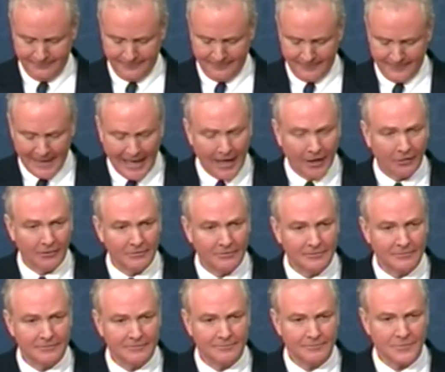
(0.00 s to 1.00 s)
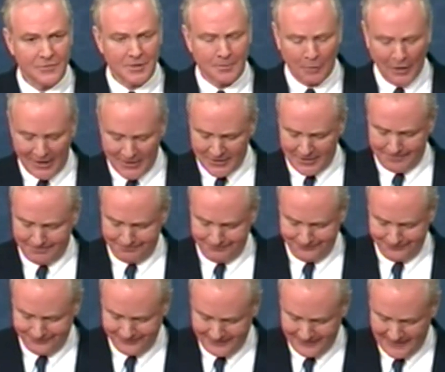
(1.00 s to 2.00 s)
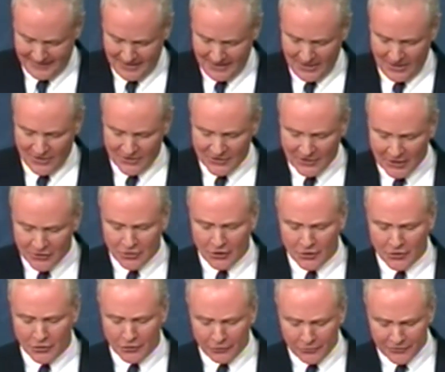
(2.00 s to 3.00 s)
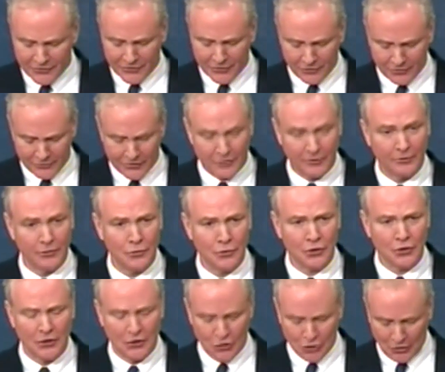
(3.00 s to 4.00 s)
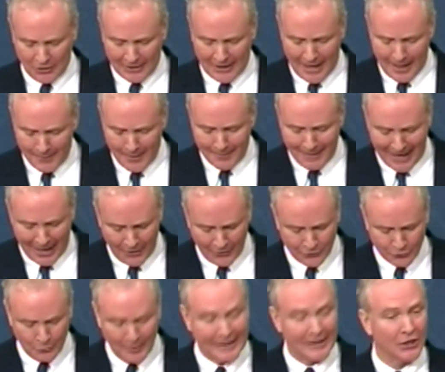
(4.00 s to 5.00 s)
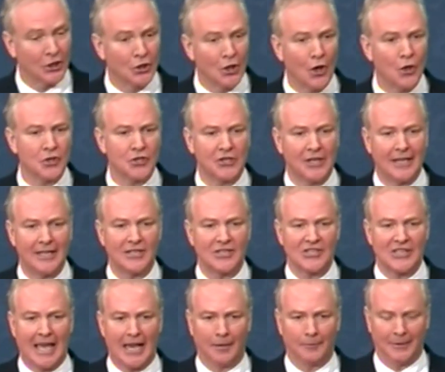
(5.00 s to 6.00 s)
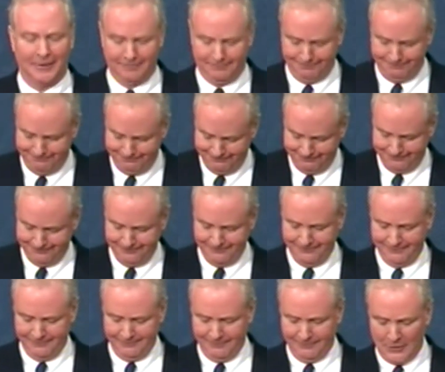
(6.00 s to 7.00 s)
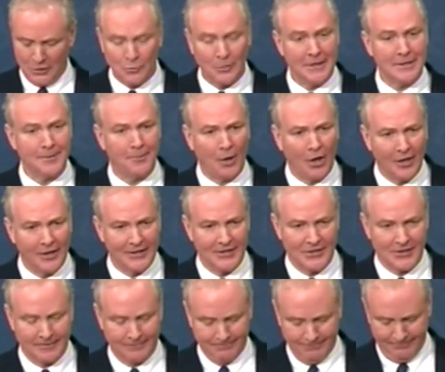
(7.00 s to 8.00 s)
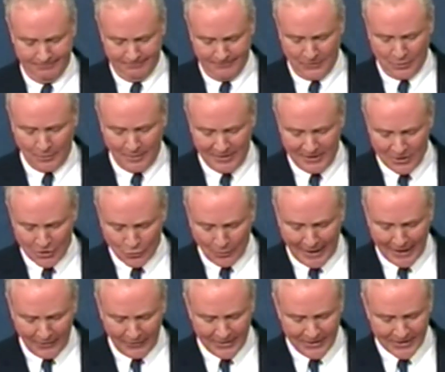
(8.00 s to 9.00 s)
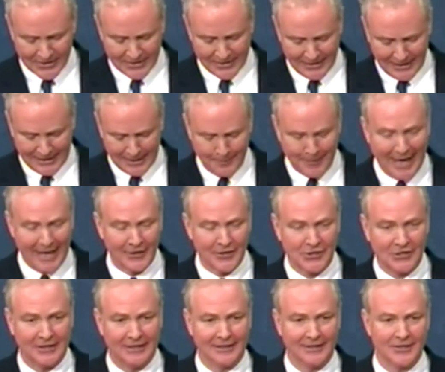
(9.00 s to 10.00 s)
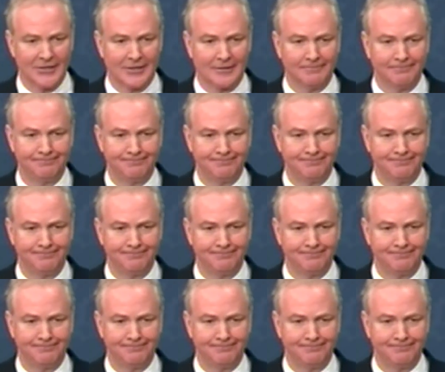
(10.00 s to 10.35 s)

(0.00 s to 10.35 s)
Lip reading: Now, Mr. President, such a solution should come about through a negotiated settlement between the parties, between the Israelis and the Palestinians.